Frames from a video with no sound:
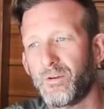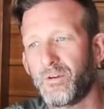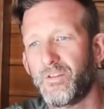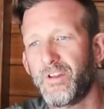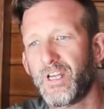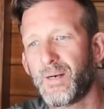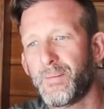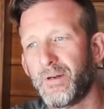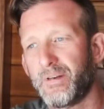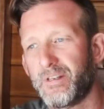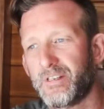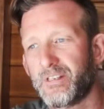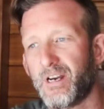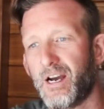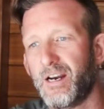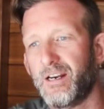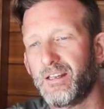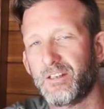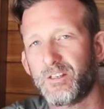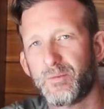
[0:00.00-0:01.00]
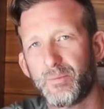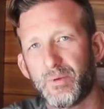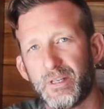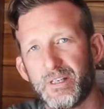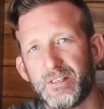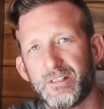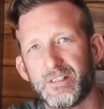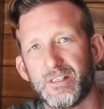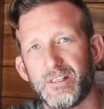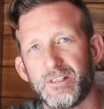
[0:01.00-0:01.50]
you're thinking about designing these
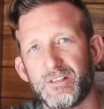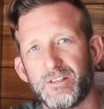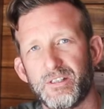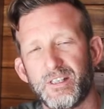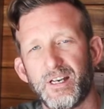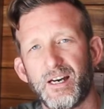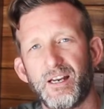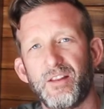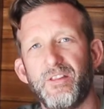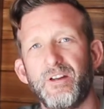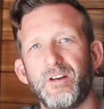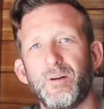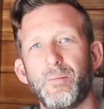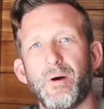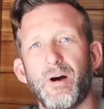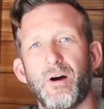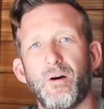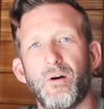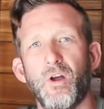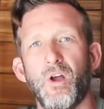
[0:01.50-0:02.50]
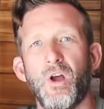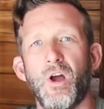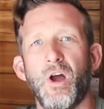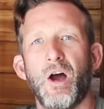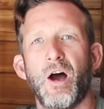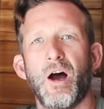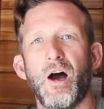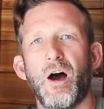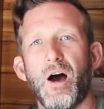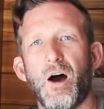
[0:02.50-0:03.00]
places, you got to think about
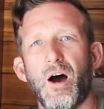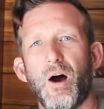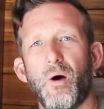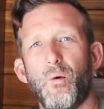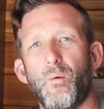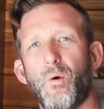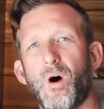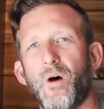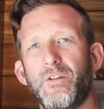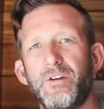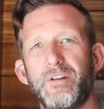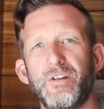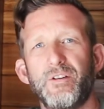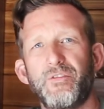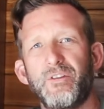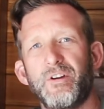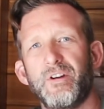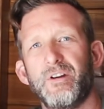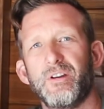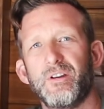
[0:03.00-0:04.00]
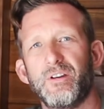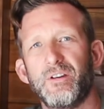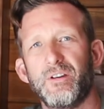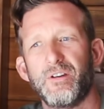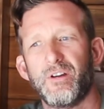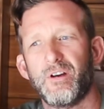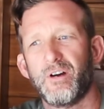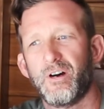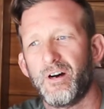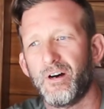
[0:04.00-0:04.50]
all the different
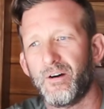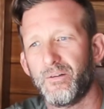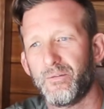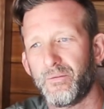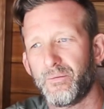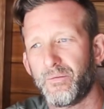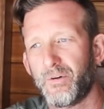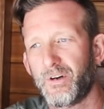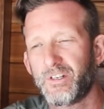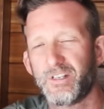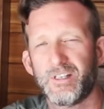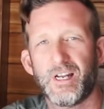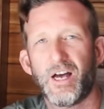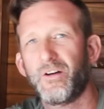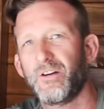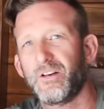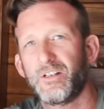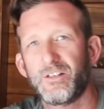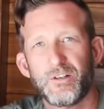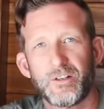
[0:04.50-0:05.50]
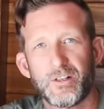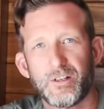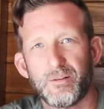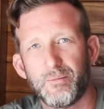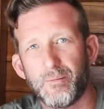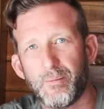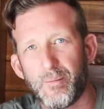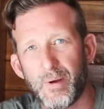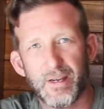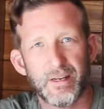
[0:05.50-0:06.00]
functionalities you
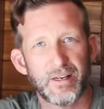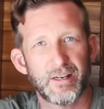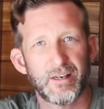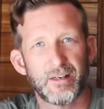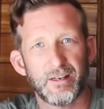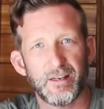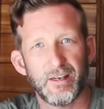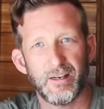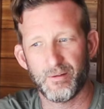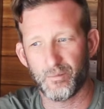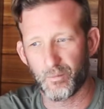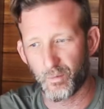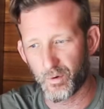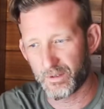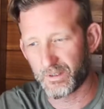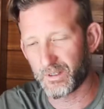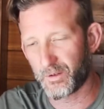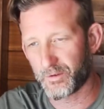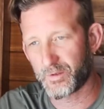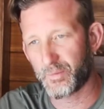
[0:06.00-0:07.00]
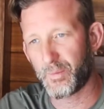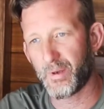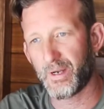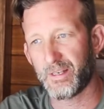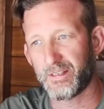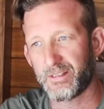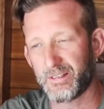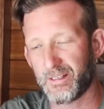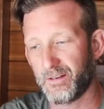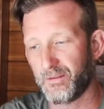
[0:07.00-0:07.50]
can make in one little
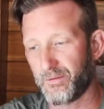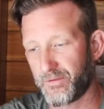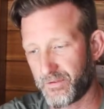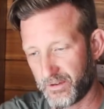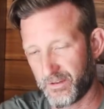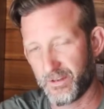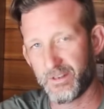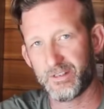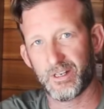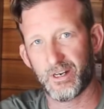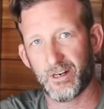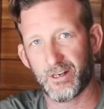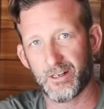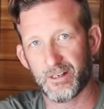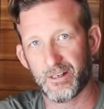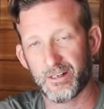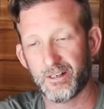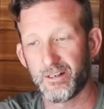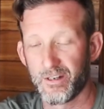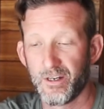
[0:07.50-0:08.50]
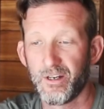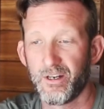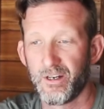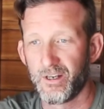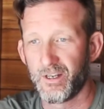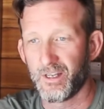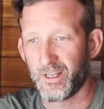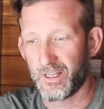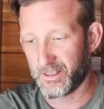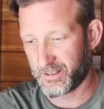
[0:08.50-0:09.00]
space. And for this area,
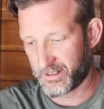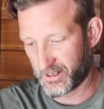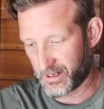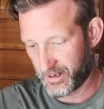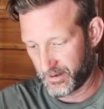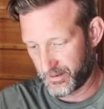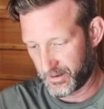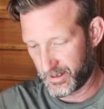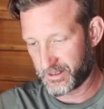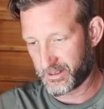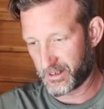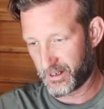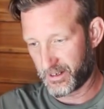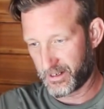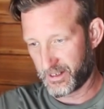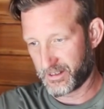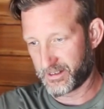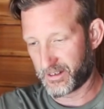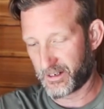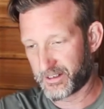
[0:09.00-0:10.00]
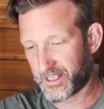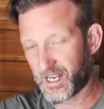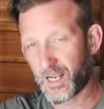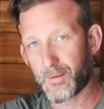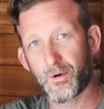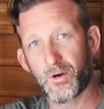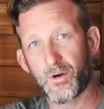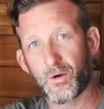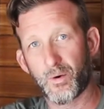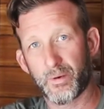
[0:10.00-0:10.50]
it's our
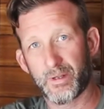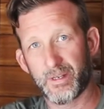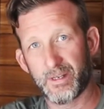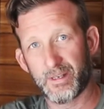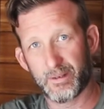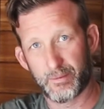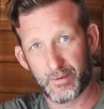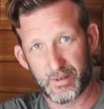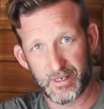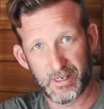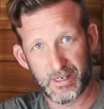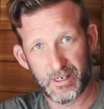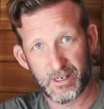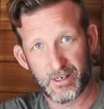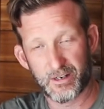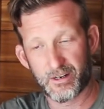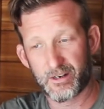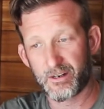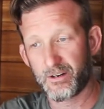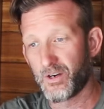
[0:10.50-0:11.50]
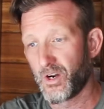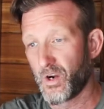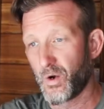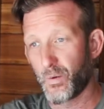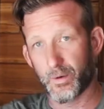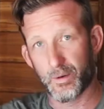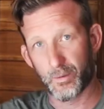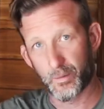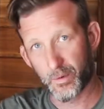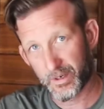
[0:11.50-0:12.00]
table where we eat here,
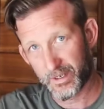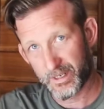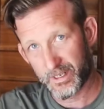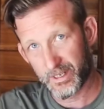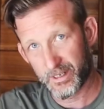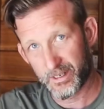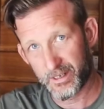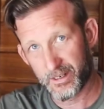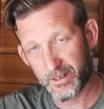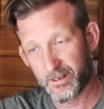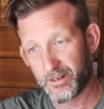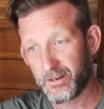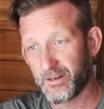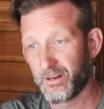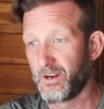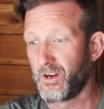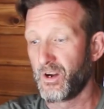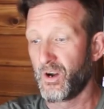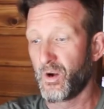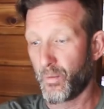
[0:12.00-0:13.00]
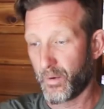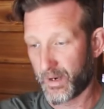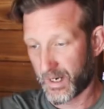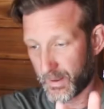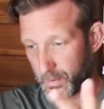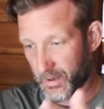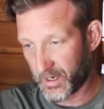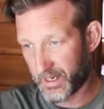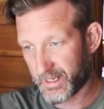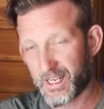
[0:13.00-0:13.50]
we work here. We can
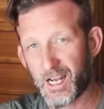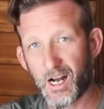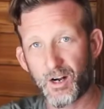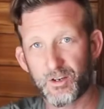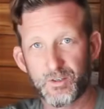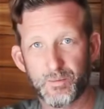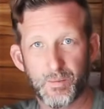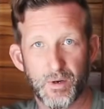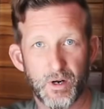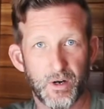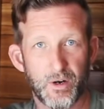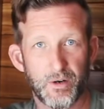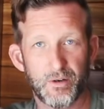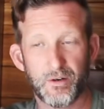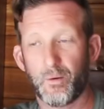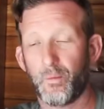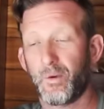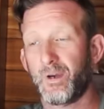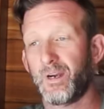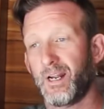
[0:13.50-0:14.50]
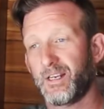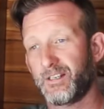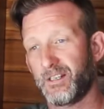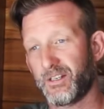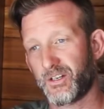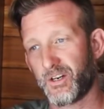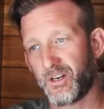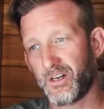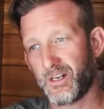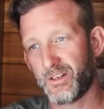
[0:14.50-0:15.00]
put it in couch mode. We can actually
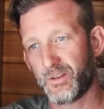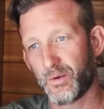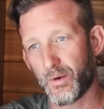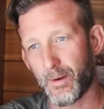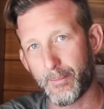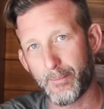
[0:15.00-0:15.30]
turn it into a